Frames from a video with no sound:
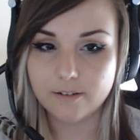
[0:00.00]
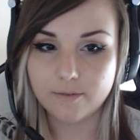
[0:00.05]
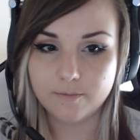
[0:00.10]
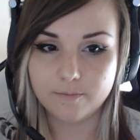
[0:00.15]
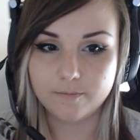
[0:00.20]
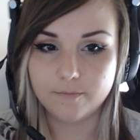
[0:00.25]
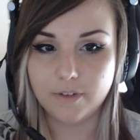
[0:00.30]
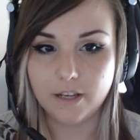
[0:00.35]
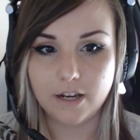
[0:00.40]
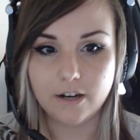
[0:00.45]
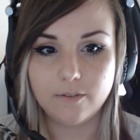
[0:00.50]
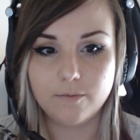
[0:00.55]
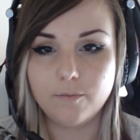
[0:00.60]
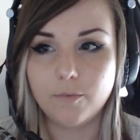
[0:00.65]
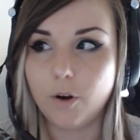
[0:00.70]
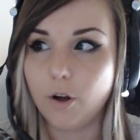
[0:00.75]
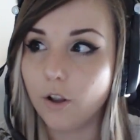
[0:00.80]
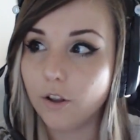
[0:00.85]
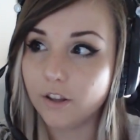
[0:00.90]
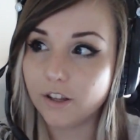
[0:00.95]
yeah,
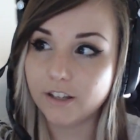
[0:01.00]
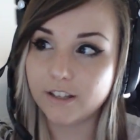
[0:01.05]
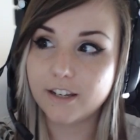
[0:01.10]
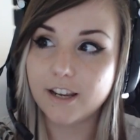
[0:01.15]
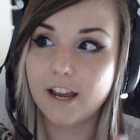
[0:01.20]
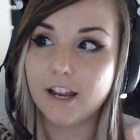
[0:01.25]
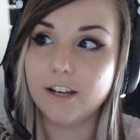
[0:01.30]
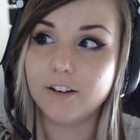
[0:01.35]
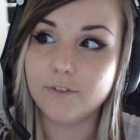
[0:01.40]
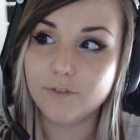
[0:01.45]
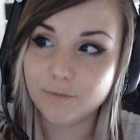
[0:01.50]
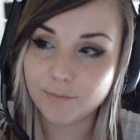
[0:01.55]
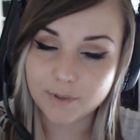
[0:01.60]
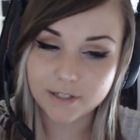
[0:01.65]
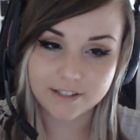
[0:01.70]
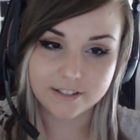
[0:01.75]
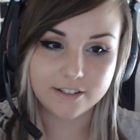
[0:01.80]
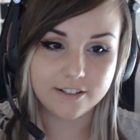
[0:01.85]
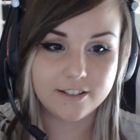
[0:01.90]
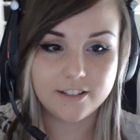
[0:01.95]
all that kind of
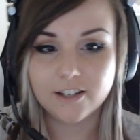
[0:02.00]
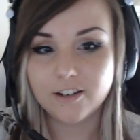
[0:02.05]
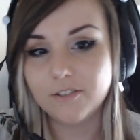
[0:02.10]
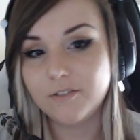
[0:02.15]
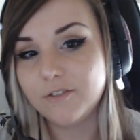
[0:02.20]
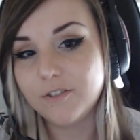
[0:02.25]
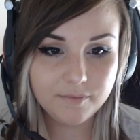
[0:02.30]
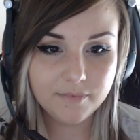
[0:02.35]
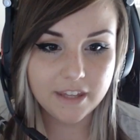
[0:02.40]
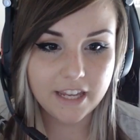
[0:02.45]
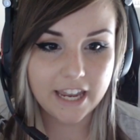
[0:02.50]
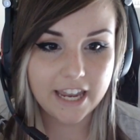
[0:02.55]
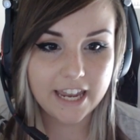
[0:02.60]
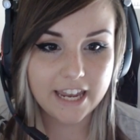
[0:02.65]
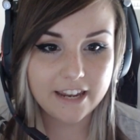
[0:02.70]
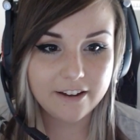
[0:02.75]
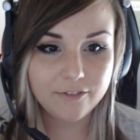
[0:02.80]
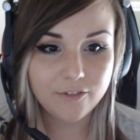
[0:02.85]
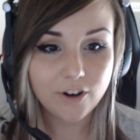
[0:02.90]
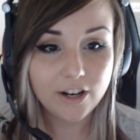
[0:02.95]
business stuff.
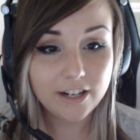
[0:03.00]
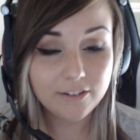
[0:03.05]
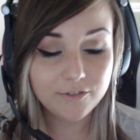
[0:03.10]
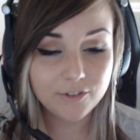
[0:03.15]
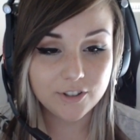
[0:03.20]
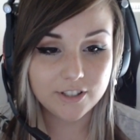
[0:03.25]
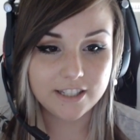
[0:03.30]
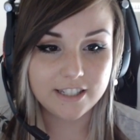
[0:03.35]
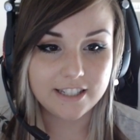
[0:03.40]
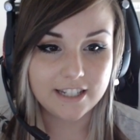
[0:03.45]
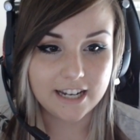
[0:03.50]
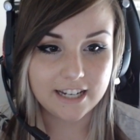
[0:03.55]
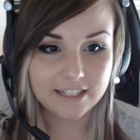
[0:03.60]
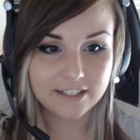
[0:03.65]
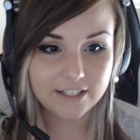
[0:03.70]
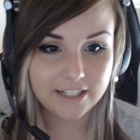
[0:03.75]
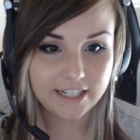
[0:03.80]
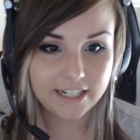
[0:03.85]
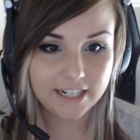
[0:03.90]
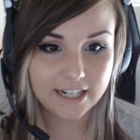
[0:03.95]
Fräulein Fuchs is
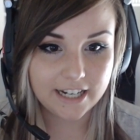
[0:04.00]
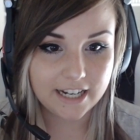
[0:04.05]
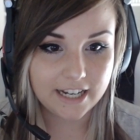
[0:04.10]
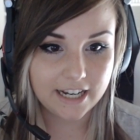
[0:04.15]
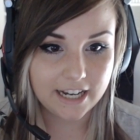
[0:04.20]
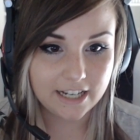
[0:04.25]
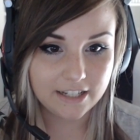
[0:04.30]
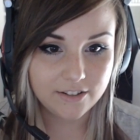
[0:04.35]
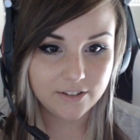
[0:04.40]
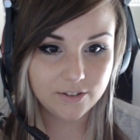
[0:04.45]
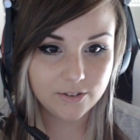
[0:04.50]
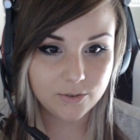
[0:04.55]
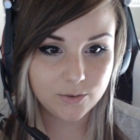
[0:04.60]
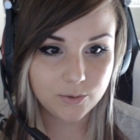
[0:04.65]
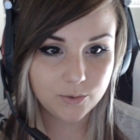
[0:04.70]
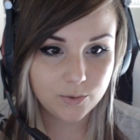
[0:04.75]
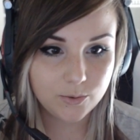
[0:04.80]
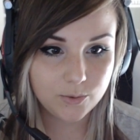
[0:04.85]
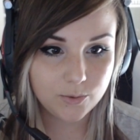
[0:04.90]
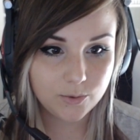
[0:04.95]
asking, hast
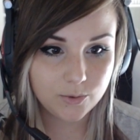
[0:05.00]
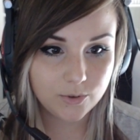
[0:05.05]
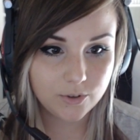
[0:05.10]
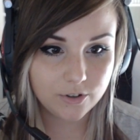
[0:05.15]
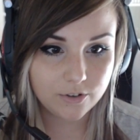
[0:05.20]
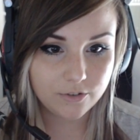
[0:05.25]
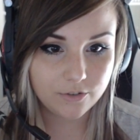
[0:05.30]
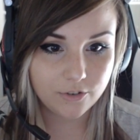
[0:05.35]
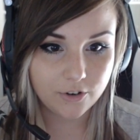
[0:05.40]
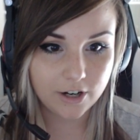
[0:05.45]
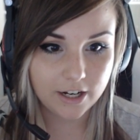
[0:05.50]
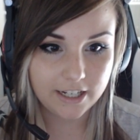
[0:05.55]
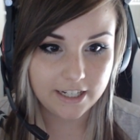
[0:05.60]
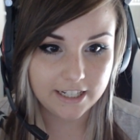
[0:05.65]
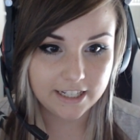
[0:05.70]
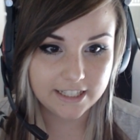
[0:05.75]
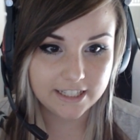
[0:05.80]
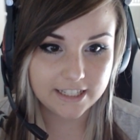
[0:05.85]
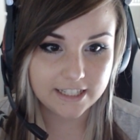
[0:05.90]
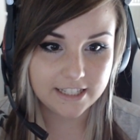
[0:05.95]
du vor, in
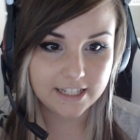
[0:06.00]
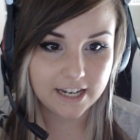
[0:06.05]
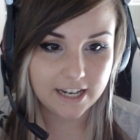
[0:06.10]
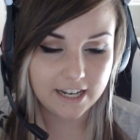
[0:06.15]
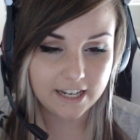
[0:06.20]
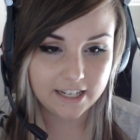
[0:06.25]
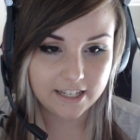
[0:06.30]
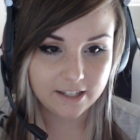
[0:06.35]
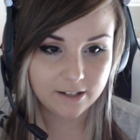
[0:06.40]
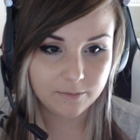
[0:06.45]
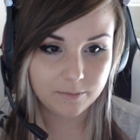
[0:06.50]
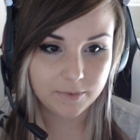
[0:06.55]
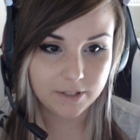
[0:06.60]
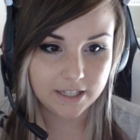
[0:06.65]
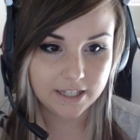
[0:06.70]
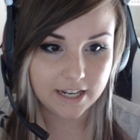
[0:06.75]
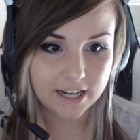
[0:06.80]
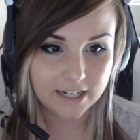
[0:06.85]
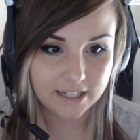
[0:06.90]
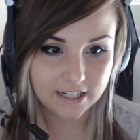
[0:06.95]
nächster Zeit mit
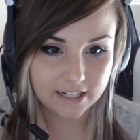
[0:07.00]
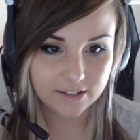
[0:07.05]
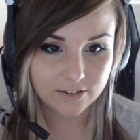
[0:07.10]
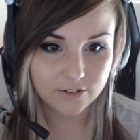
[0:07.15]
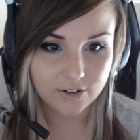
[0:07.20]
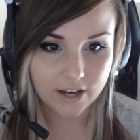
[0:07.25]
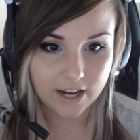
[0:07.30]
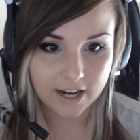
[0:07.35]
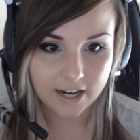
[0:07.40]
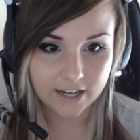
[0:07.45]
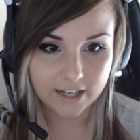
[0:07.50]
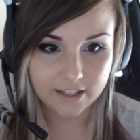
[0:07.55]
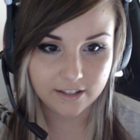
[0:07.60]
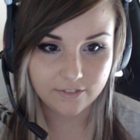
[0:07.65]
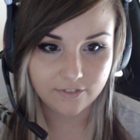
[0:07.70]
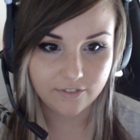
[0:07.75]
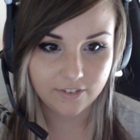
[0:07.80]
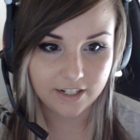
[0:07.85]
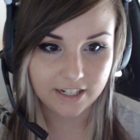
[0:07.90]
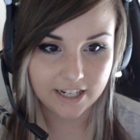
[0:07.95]
Nathan zu
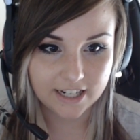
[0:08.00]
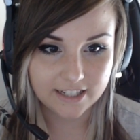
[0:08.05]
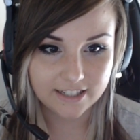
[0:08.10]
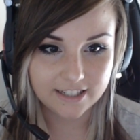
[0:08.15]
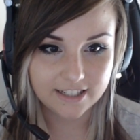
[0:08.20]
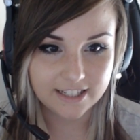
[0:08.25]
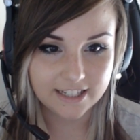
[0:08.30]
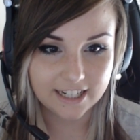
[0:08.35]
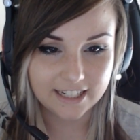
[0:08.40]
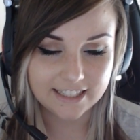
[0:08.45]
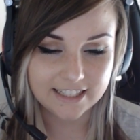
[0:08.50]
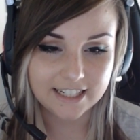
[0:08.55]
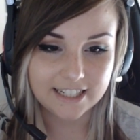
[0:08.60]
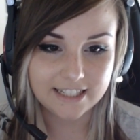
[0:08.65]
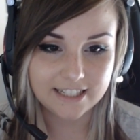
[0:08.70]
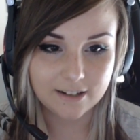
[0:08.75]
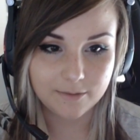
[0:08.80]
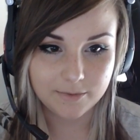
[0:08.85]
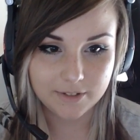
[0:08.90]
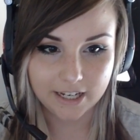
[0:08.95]
heiraten? Wenn ja, sind
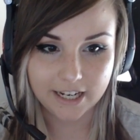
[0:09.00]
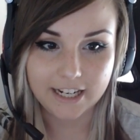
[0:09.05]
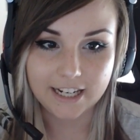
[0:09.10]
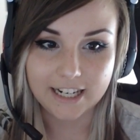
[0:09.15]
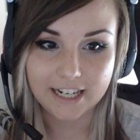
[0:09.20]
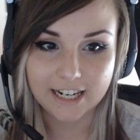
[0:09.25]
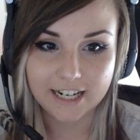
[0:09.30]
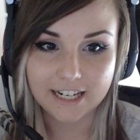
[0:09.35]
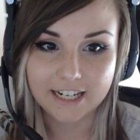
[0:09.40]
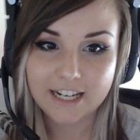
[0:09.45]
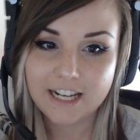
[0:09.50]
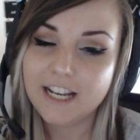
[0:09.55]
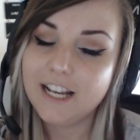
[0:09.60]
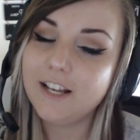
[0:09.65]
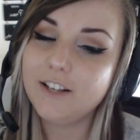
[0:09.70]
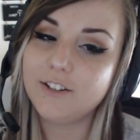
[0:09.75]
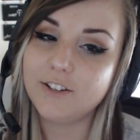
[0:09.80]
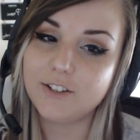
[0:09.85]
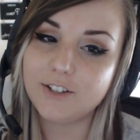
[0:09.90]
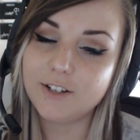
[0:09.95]
Langzeitsubs eingeladen?
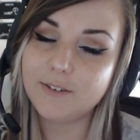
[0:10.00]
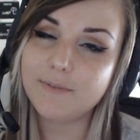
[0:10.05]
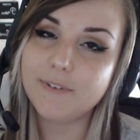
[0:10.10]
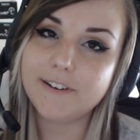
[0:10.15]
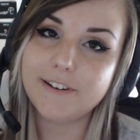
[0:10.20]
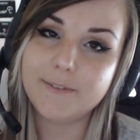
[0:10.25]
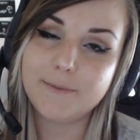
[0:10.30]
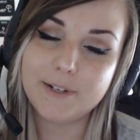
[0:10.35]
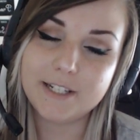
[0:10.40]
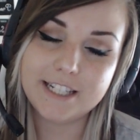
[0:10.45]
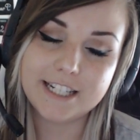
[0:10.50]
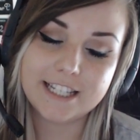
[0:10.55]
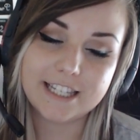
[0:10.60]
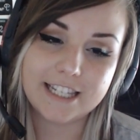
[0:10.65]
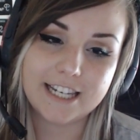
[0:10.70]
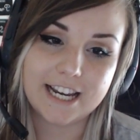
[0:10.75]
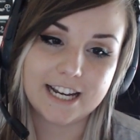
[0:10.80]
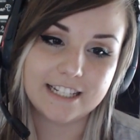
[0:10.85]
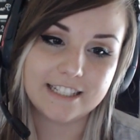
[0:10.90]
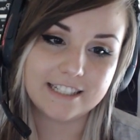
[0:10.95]
So she
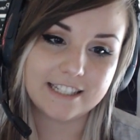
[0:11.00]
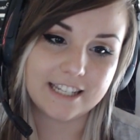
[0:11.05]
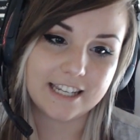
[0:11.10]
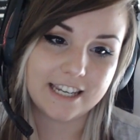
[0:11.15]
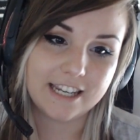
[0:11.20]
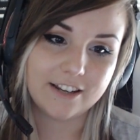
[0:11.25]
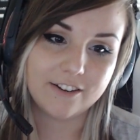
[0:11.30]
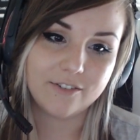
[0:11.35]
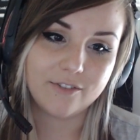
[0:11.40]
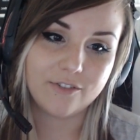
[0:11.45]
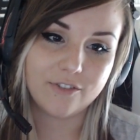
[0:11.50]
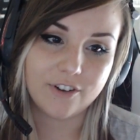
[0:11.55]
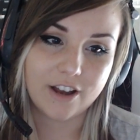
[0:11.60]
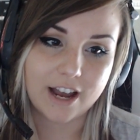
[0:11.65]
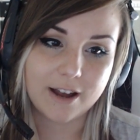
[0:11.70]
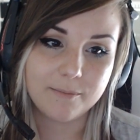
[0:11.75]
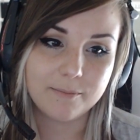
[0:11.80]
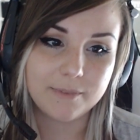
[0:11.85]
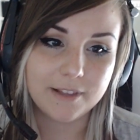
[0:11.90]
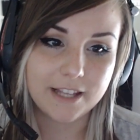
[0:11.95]
basically asked if
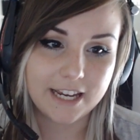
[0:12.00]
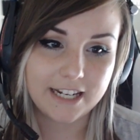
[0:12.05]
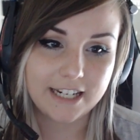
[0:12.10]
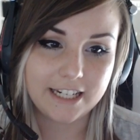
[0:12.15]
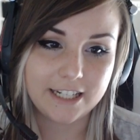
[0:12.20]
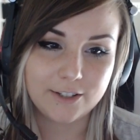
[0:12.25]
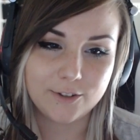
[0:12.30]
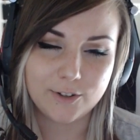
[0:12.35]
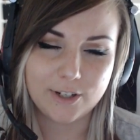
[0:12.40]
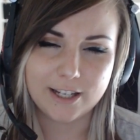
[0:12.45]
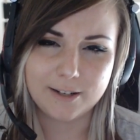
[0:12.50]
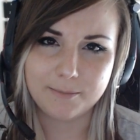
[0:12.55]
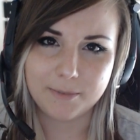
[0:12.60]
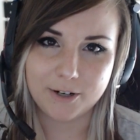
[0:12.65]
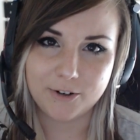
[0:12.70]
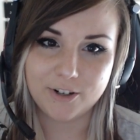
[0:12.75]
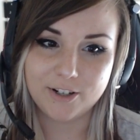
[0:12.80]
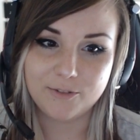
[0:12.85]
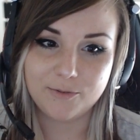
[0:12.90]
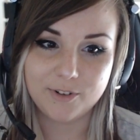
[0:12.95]
I'm planning to get
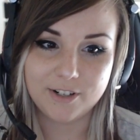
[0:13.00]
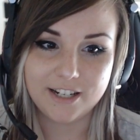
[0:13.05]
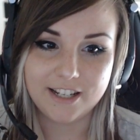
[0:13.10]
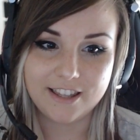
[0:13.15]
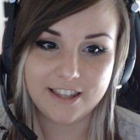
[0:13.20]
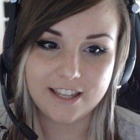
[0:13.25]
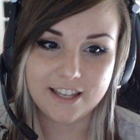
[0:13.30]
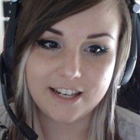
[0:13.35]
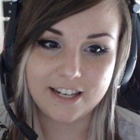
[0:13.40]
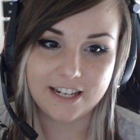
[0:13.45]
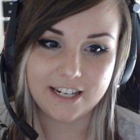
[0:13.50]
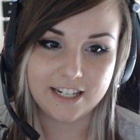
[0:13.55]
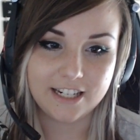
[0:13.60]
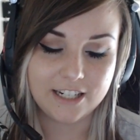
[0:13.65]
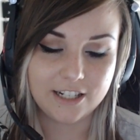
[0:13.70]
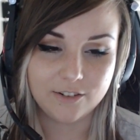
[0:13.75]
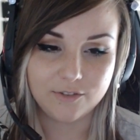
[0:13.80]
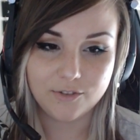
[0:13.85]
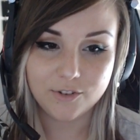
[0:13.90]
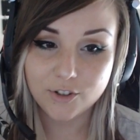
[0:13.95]
married with Nathan in the
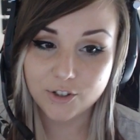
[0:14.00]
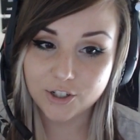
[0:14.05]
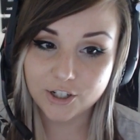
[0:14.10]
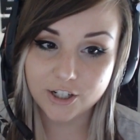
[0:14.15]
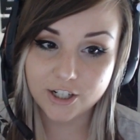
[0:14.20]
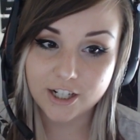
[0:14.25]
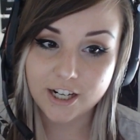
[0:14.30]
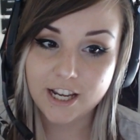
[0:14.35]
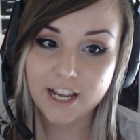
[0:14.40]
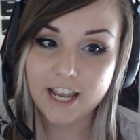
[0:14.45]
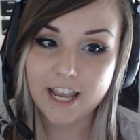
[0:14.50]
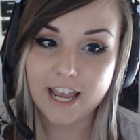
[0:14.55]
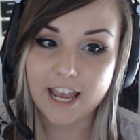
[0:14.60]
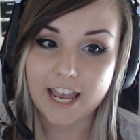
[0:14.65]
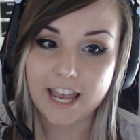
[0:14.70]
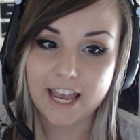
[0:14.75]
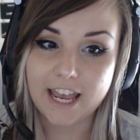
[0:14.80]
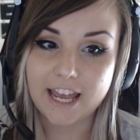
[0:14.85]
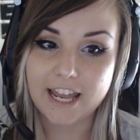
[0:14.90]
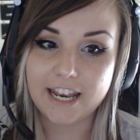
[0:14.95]
near future,
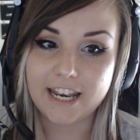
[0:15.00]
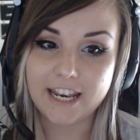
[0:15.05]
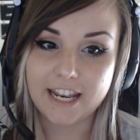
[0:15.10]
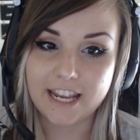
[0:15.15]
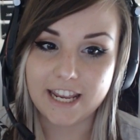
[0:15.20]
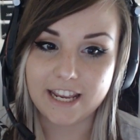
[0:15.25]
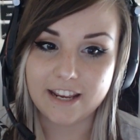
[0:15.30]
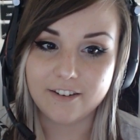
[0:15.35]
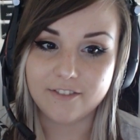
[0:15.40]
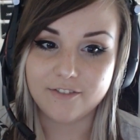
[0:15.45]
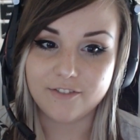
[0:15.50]
and if